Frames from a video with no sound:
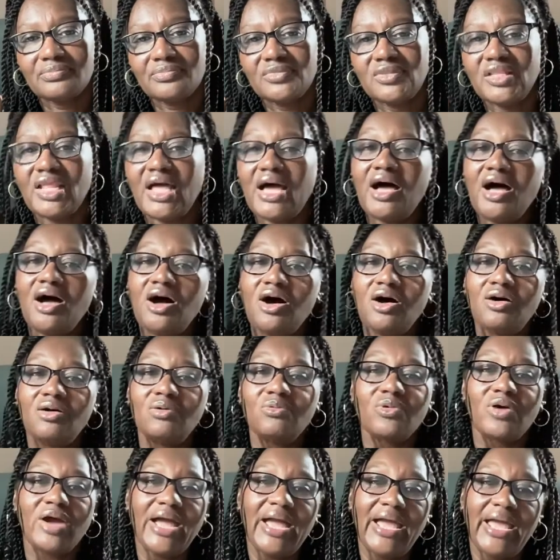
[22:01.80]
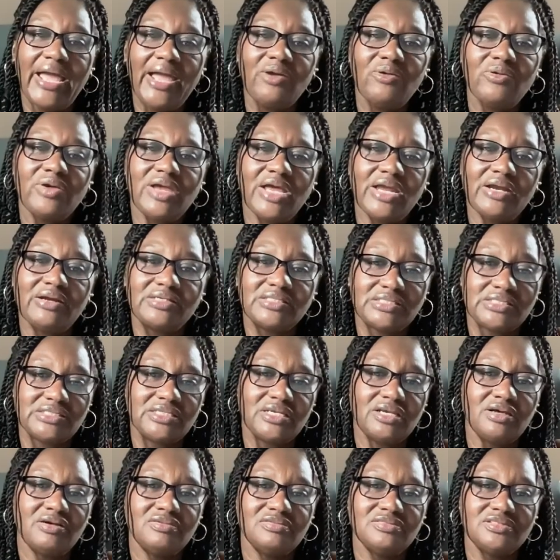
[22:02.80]
Now we're angry at
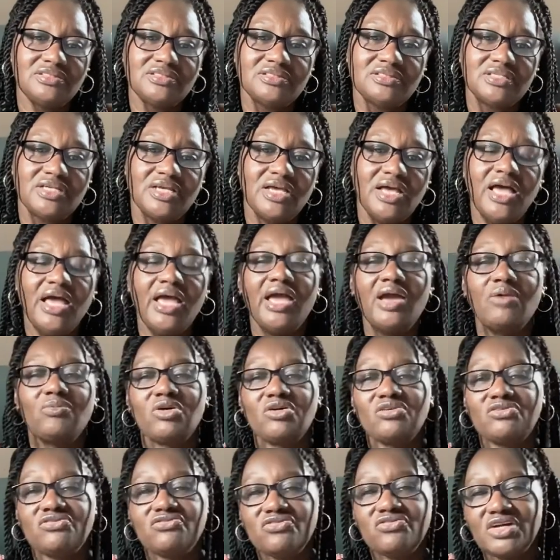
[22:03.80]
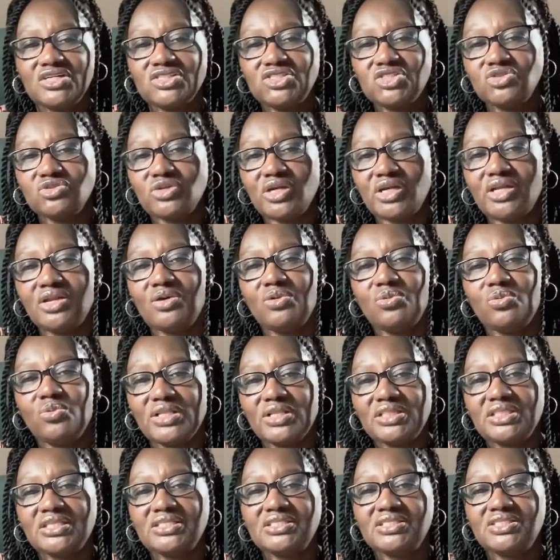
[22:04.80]
ourselves and we're frustrated
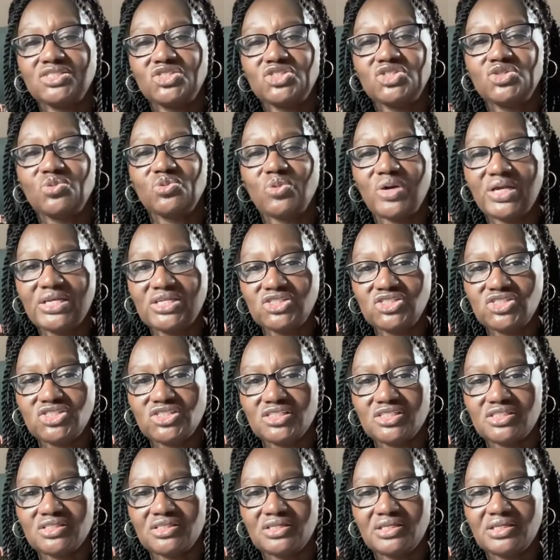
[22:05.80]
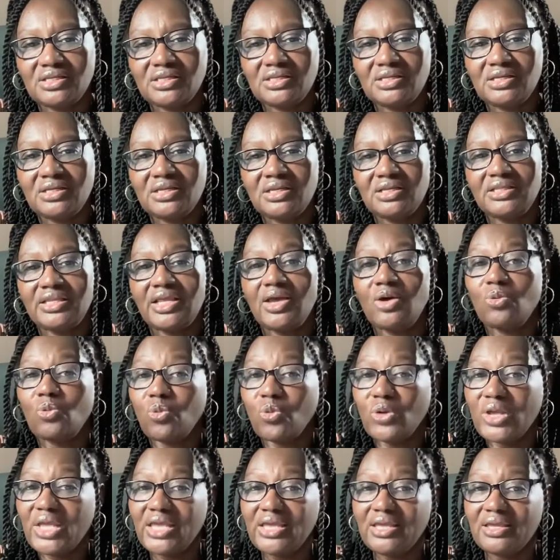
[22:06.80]
with the situation that
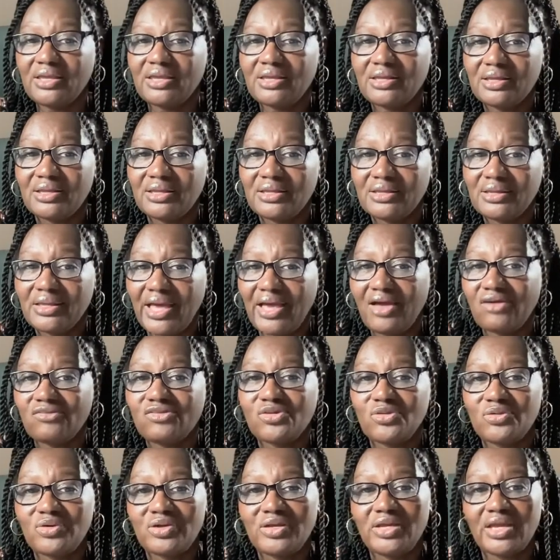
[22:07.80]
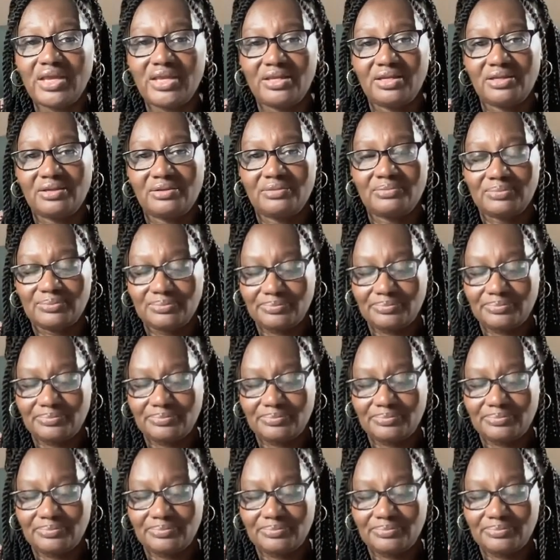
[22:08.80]
we have created.